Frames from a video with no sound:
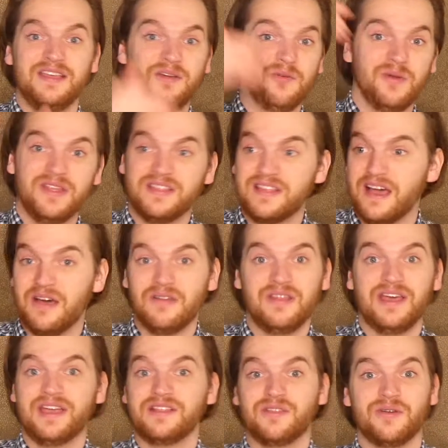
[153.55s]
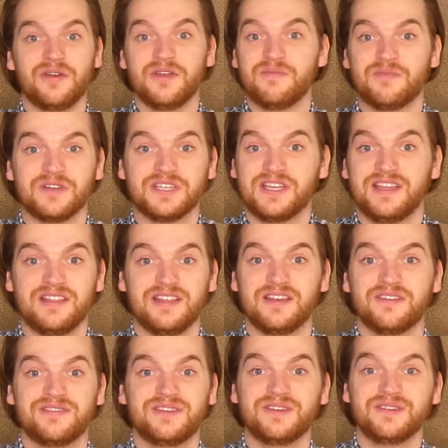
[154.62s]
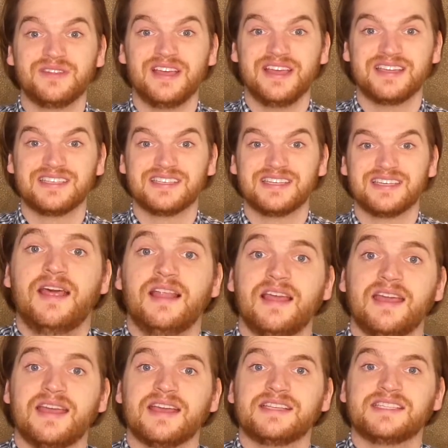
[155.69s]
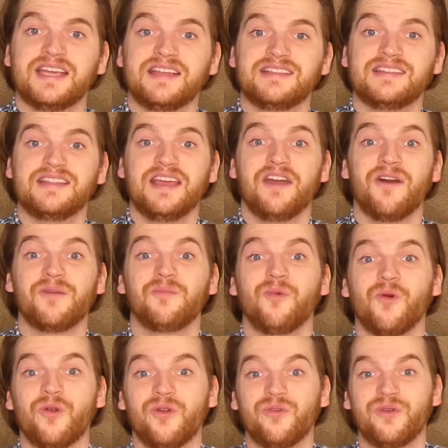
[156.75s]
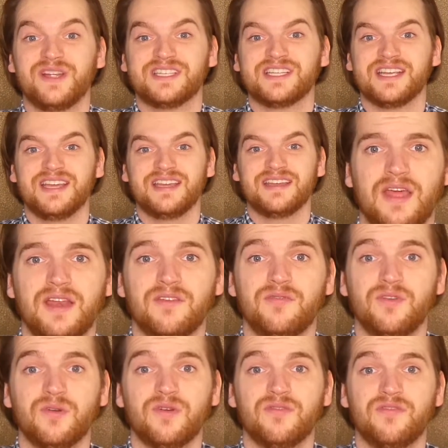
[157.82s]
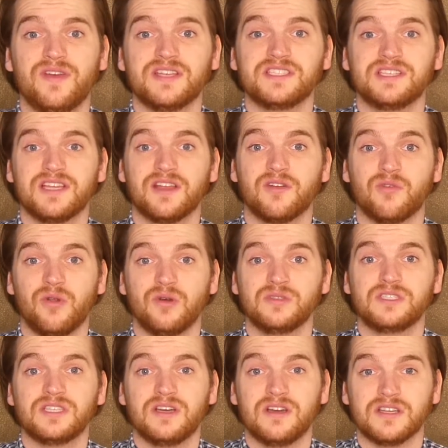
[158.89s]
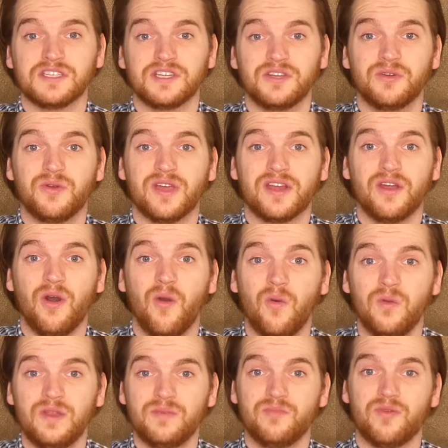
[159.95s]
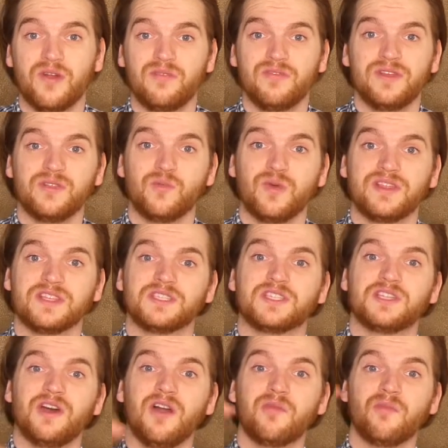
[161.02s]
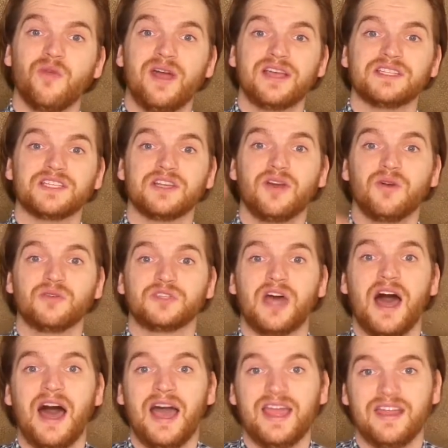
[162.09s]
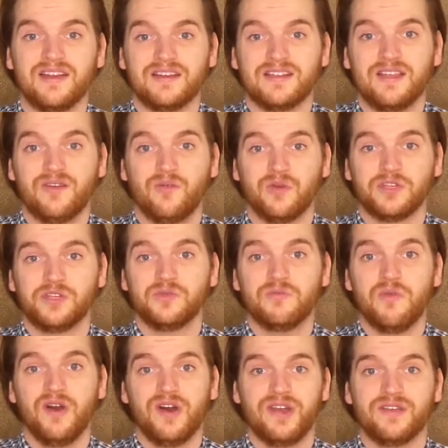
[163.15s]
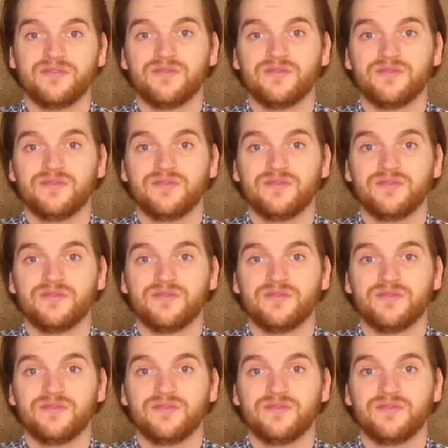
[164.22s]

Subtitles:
went down like 30% in a few days. And like I said, they are more risky. And if you invest in growth stocks, you can only profit when the stock price goes higher than what you bought it